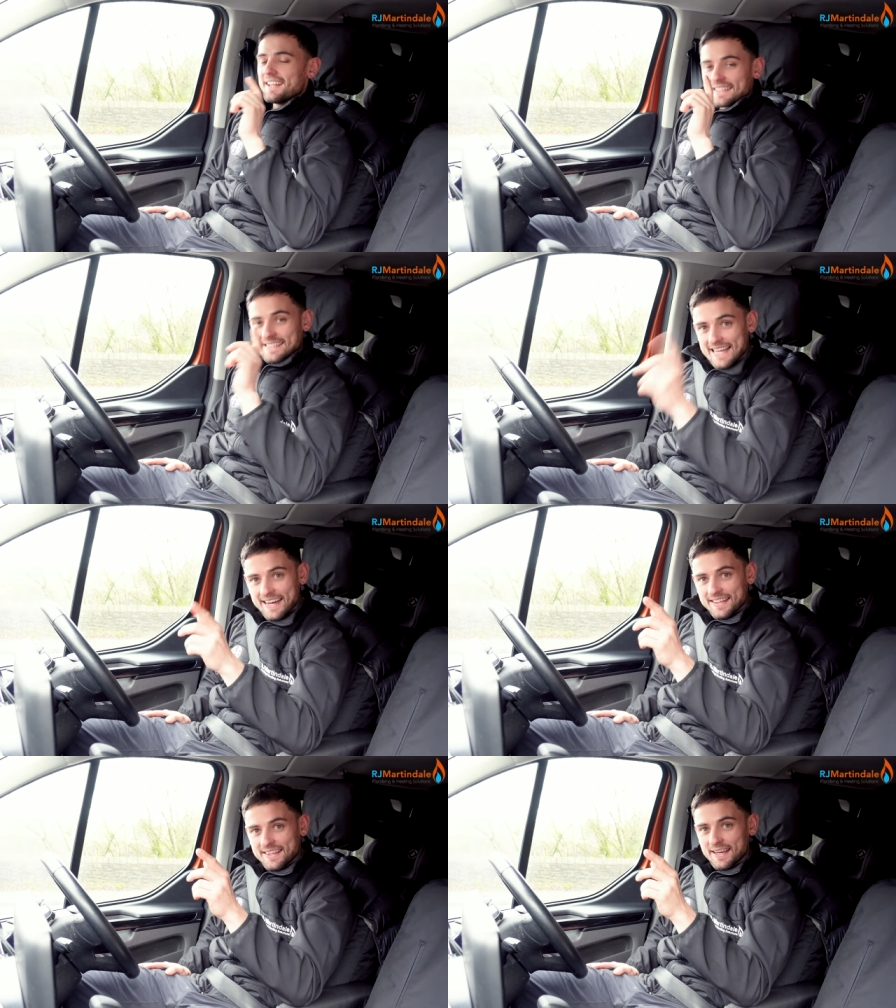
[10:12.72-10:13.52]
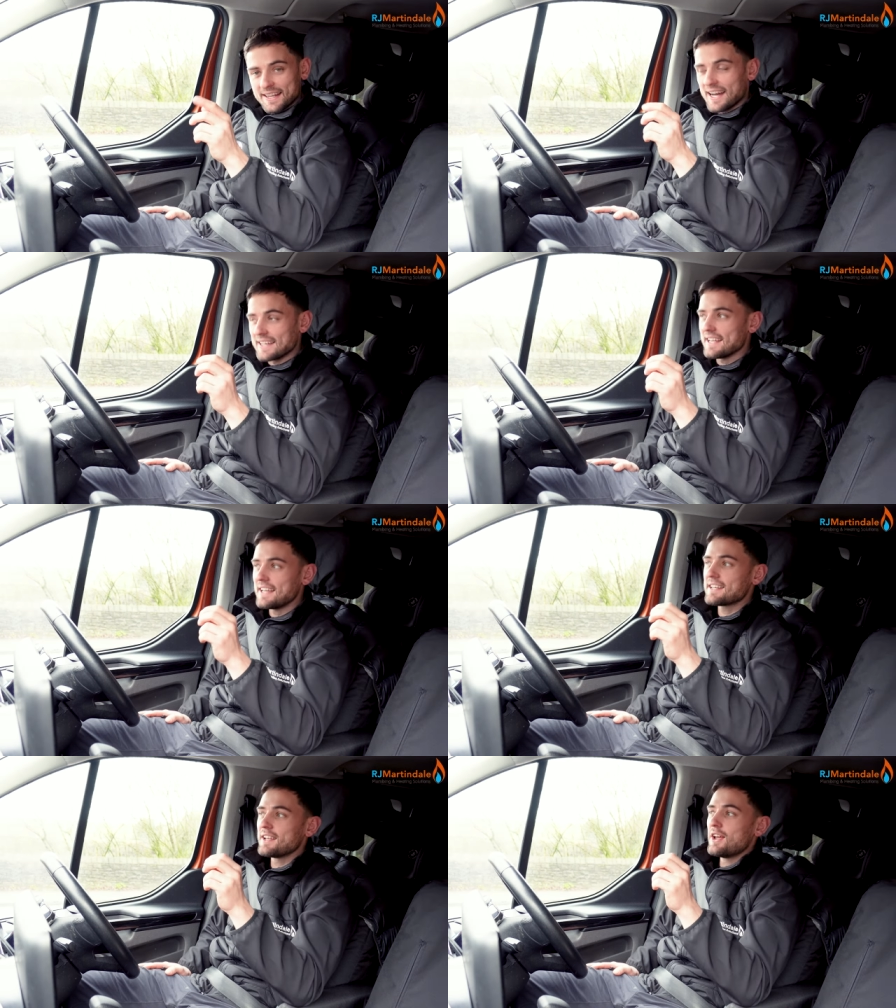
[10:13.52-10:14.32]
The second thing that I
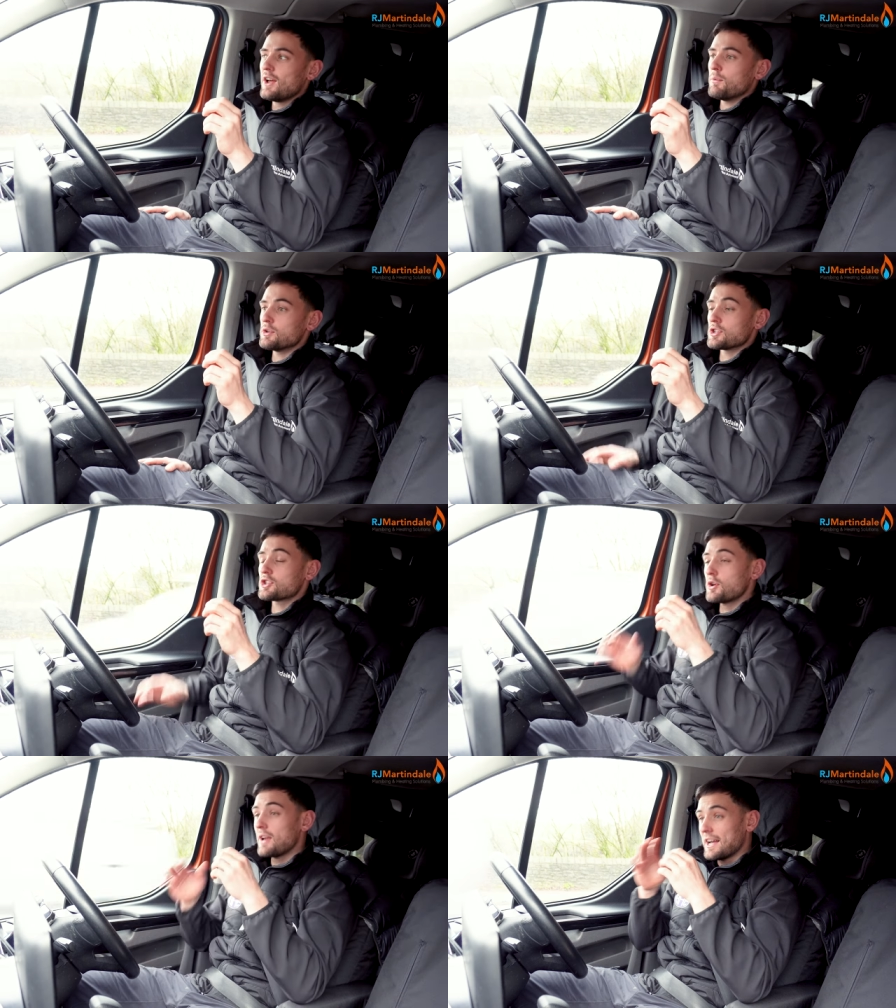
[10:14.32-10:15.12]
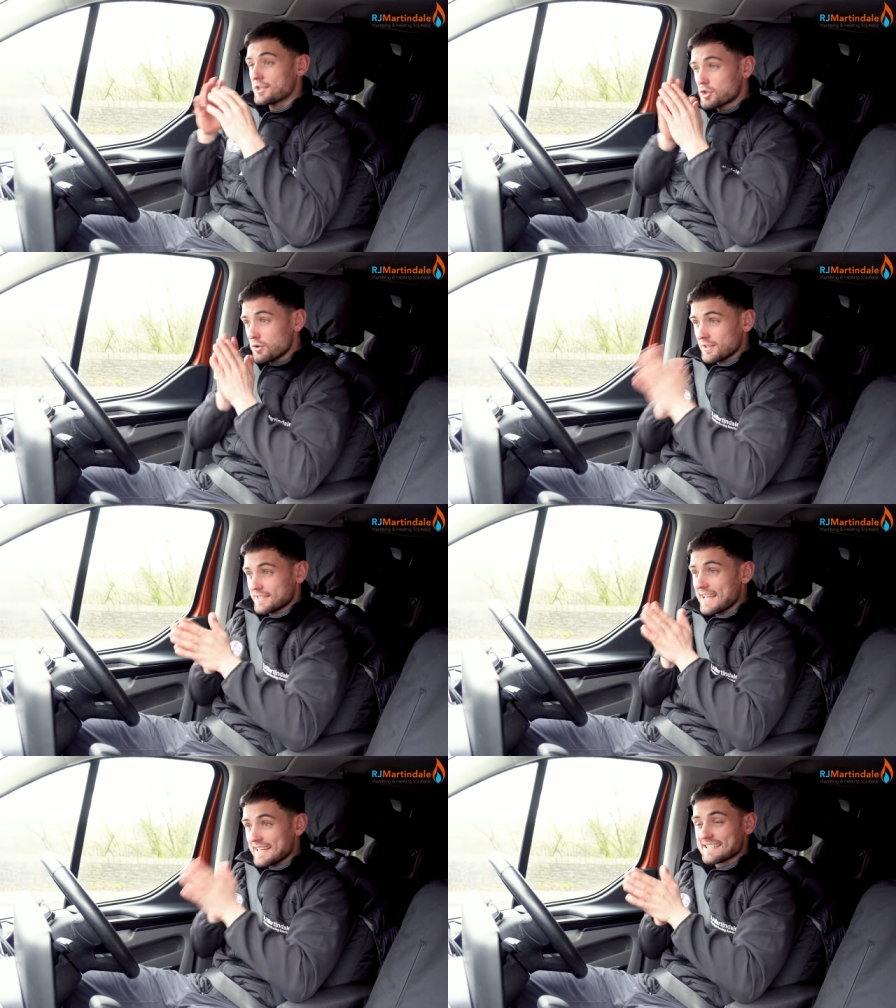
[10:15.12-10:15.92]
did was as soon as soon
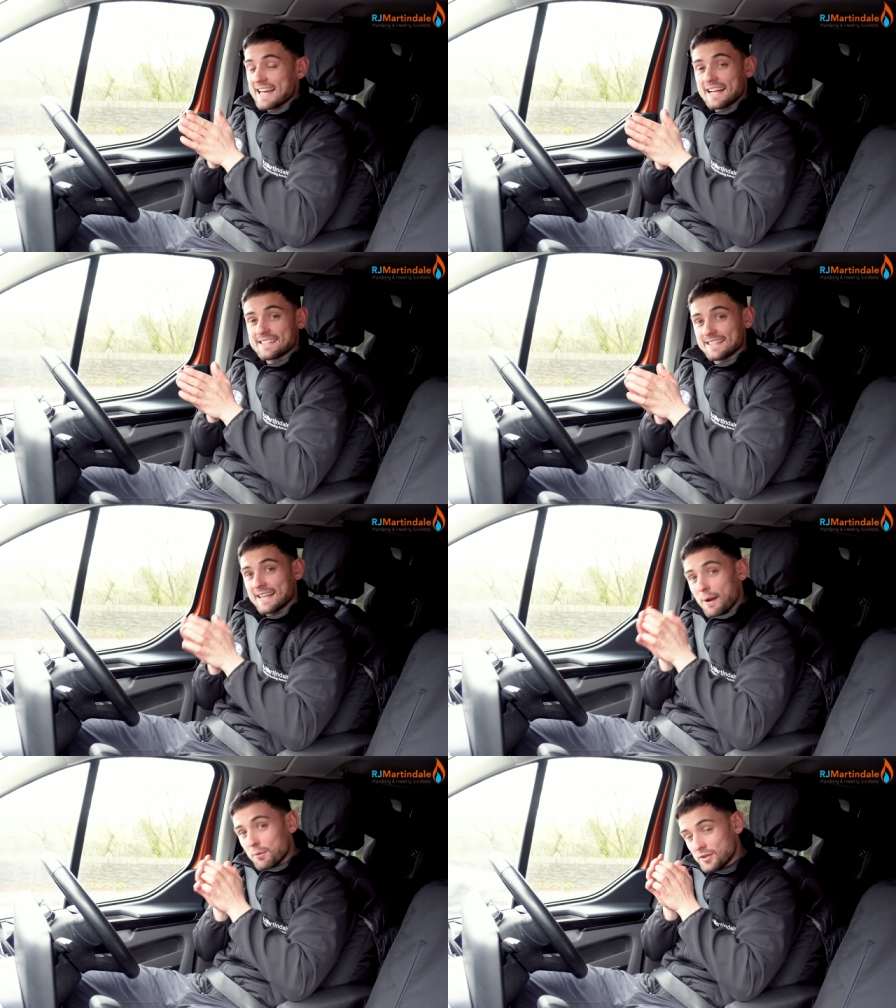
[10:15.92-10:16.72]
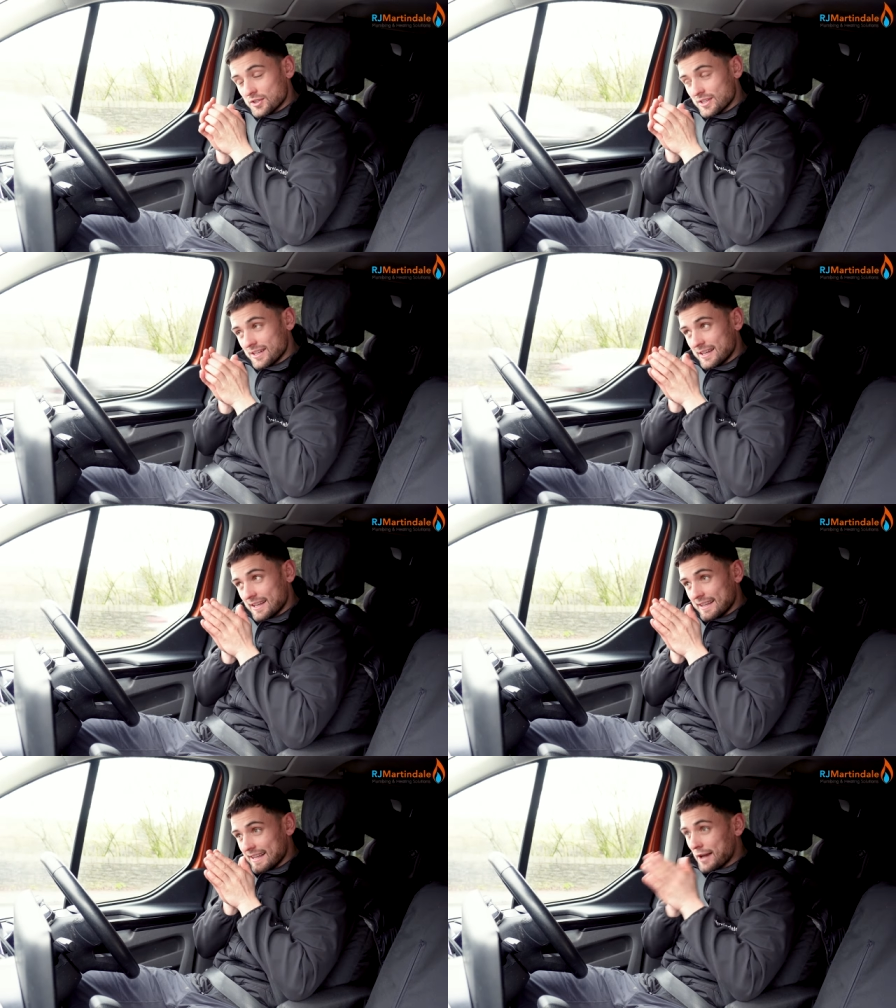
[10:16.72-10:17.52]
as they started, that was
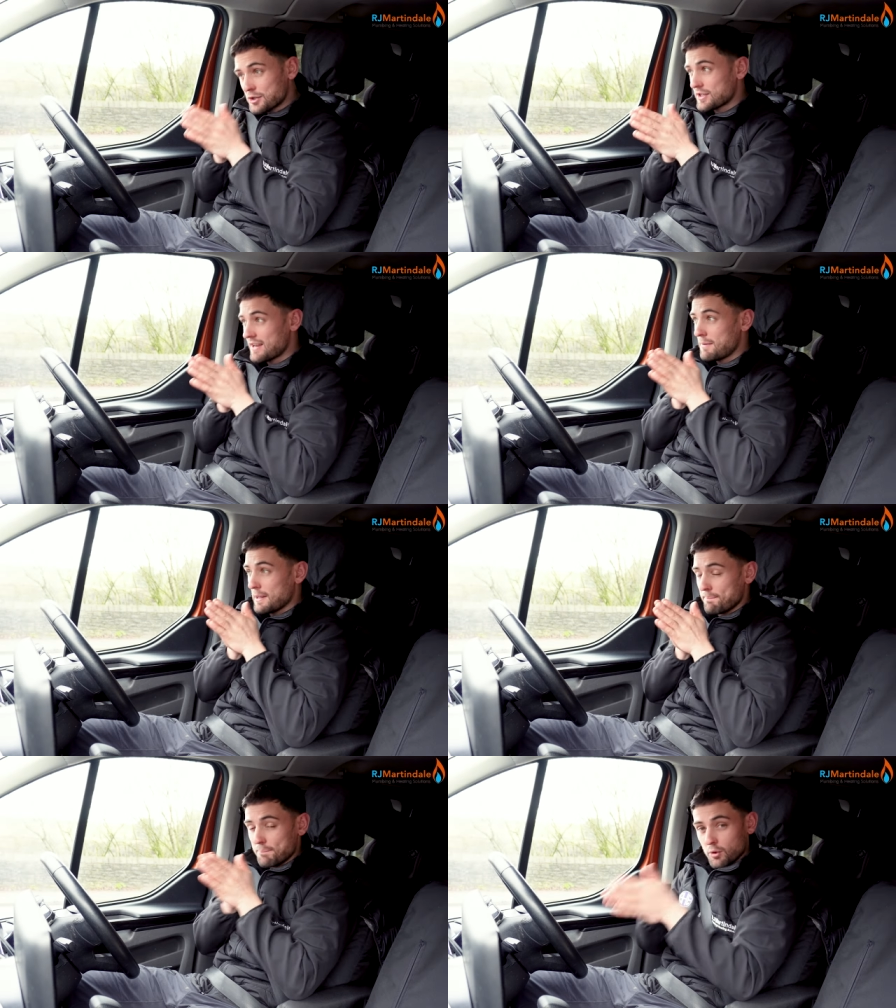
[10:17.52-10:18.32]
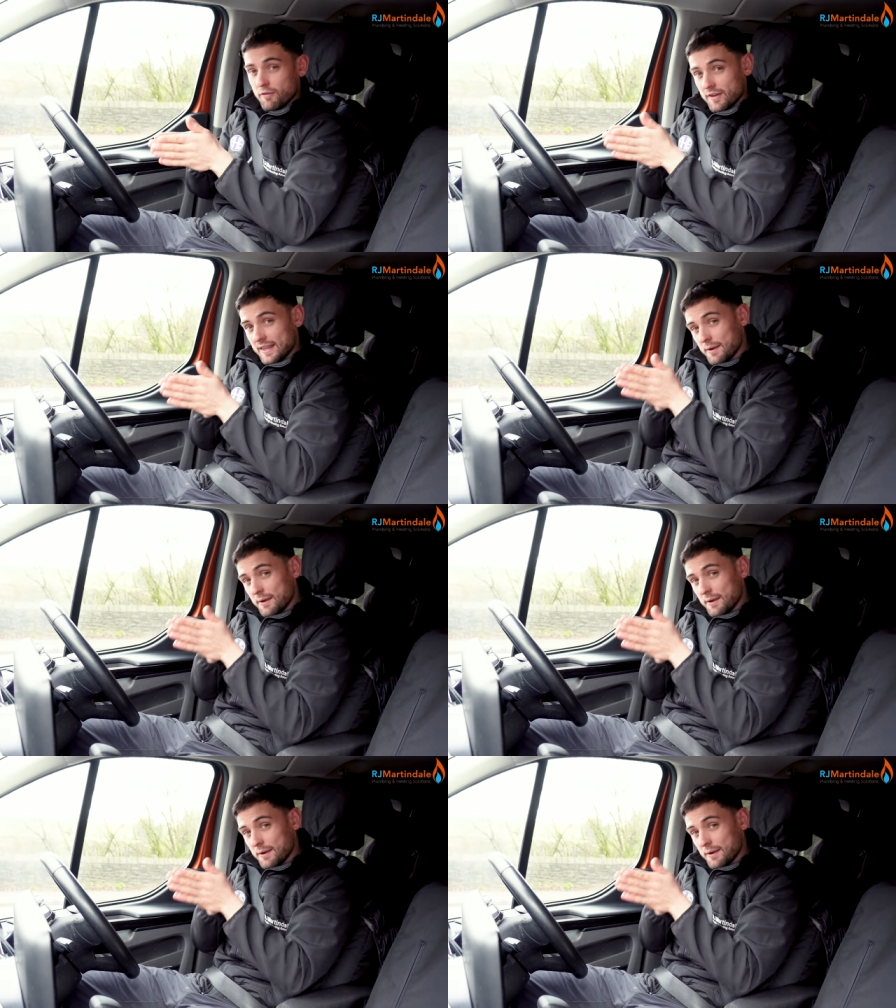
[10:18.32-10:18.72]
that just gave me the bug for it.